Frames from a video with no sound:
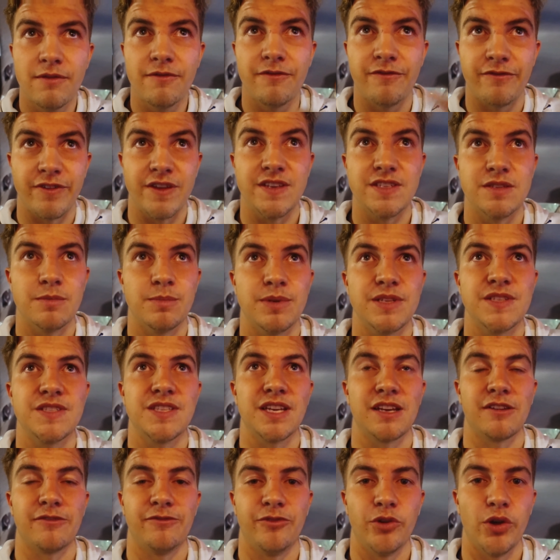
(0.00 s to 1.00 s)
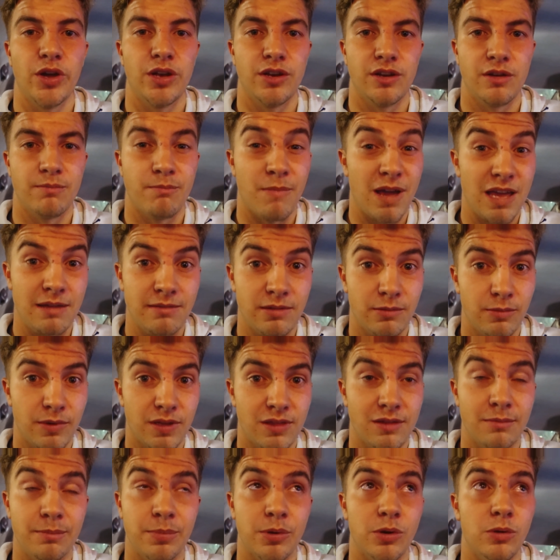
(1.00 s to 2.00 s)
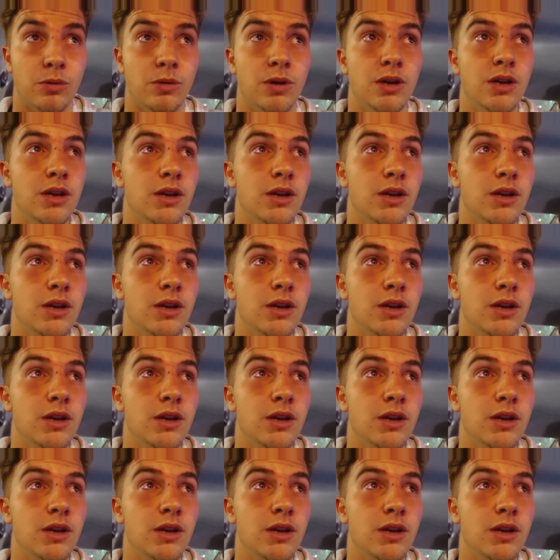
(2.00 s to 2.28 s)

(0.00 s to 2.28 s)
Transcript: feasibly stick a foot in and maybe win the ball.